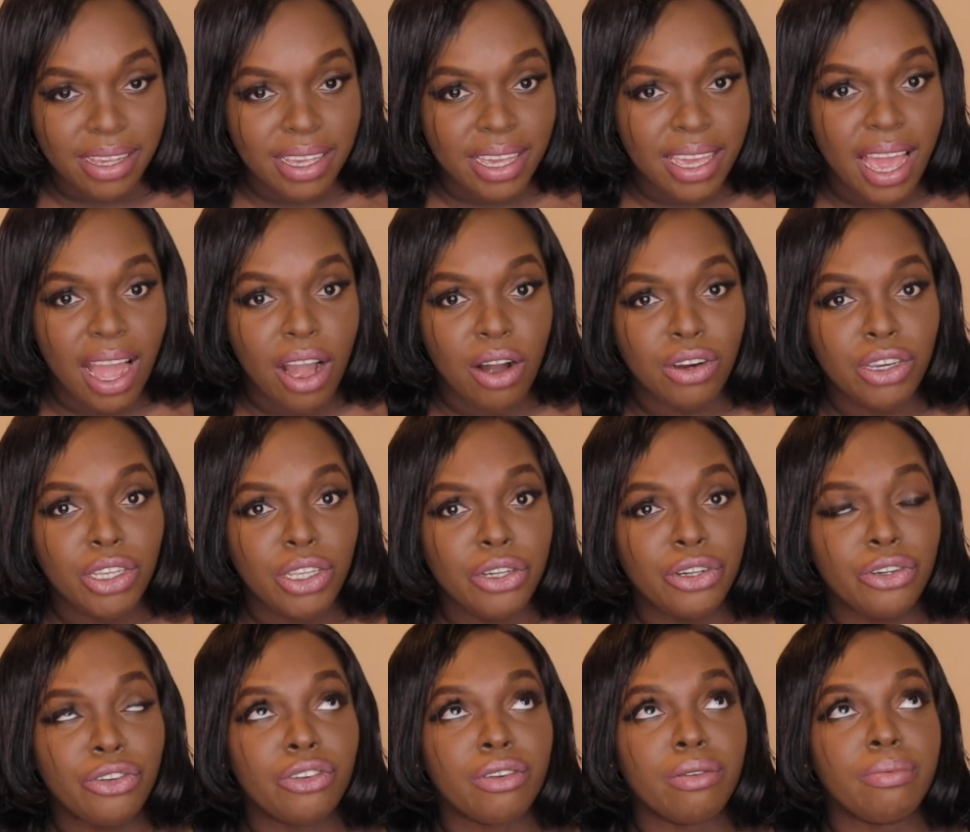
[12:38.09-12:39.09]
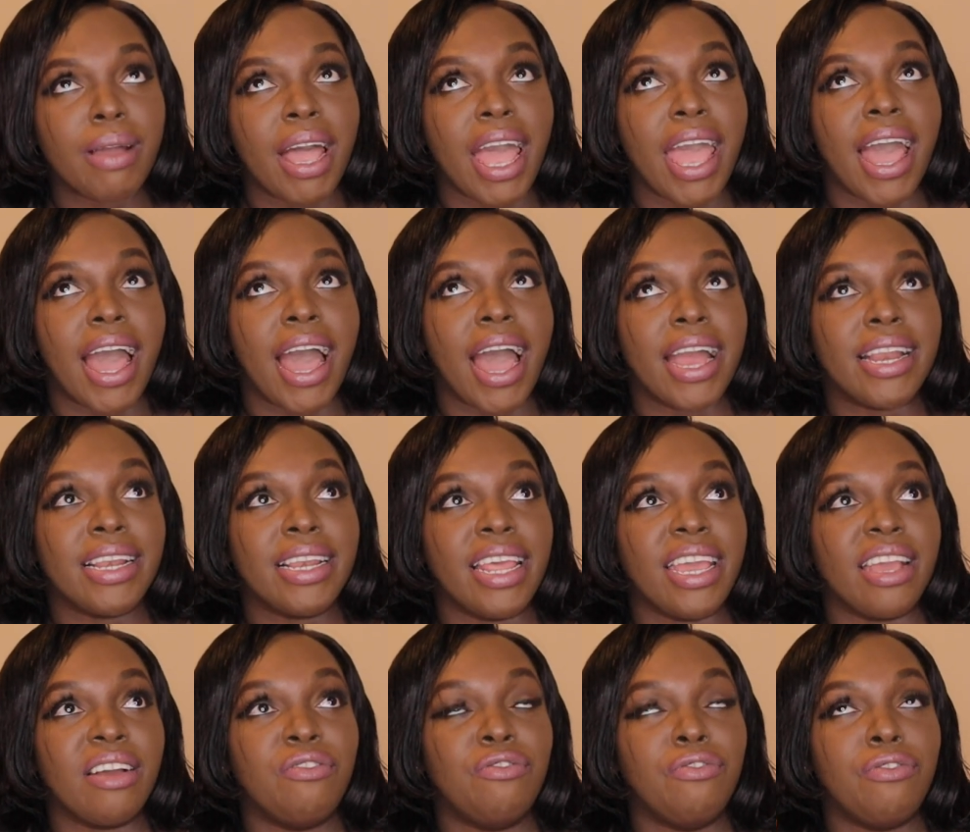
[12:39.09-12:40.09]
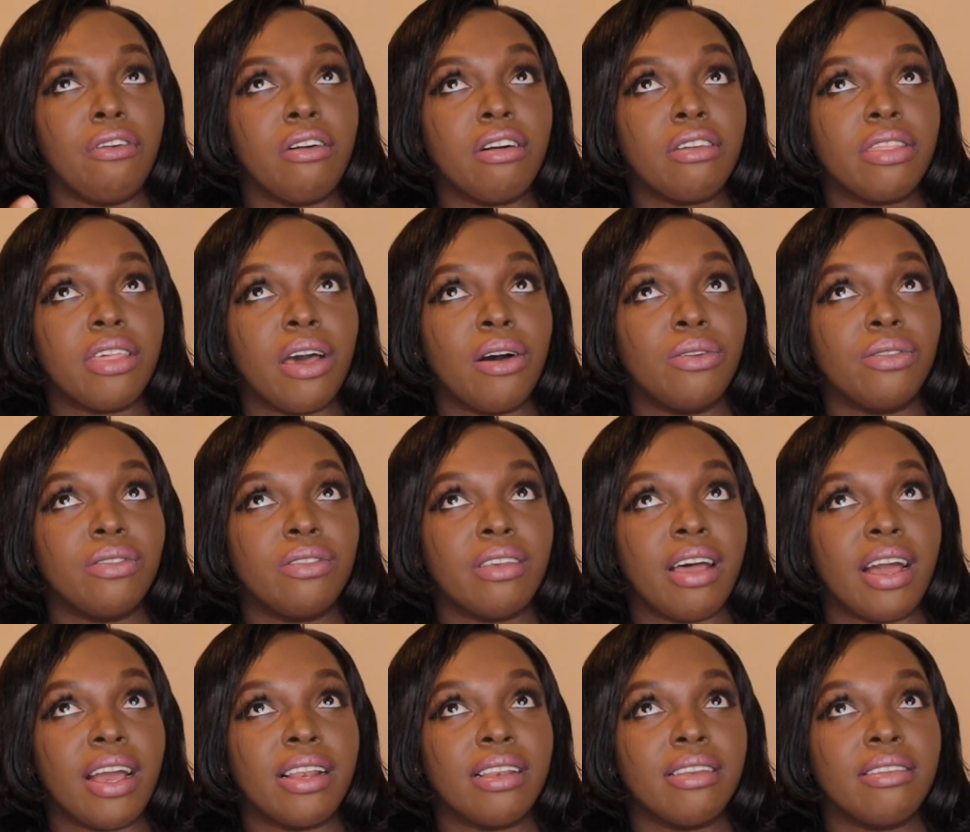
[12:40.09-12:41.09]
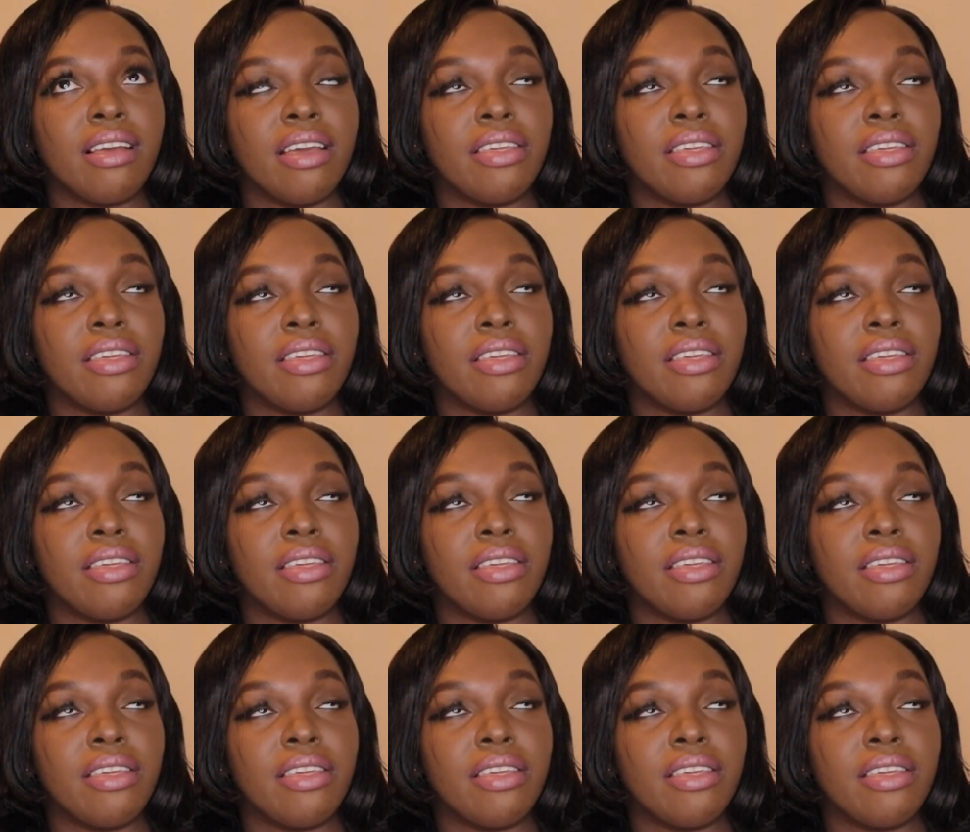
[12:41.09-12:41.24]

Yeah, on YouTube I had like four thousand,